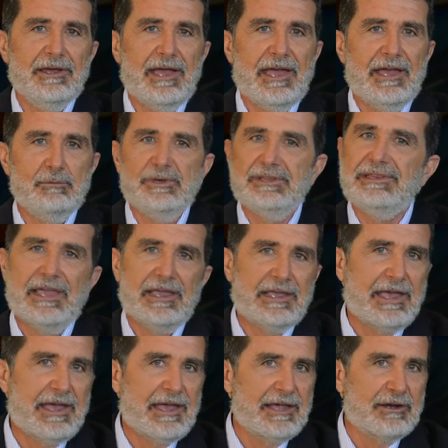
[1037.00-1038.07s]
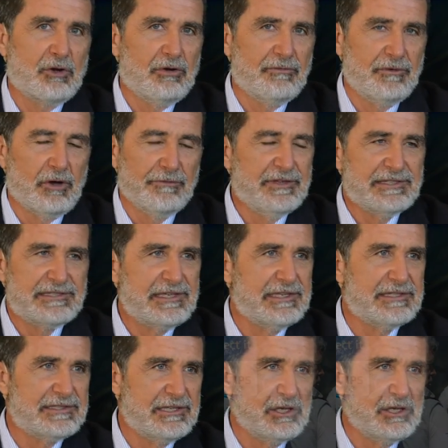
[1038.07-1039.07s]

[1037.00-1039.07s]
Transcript: And we take care of the seas,